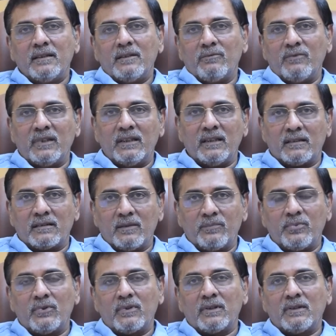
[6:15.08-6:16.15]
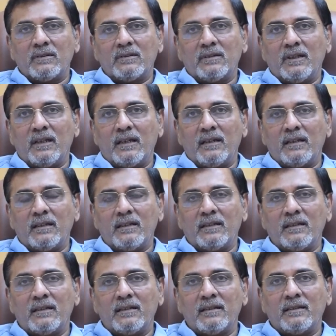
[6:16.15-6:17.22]
with their support, and
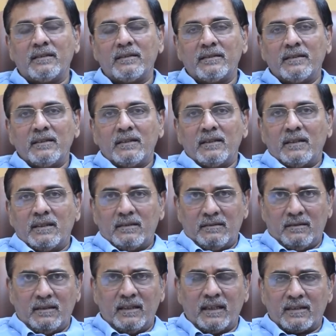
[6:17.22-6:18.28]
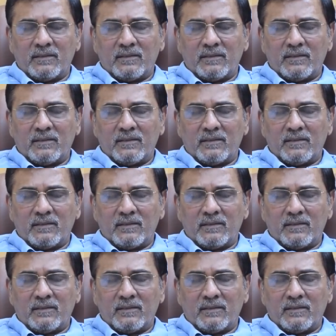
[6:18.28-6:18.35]
their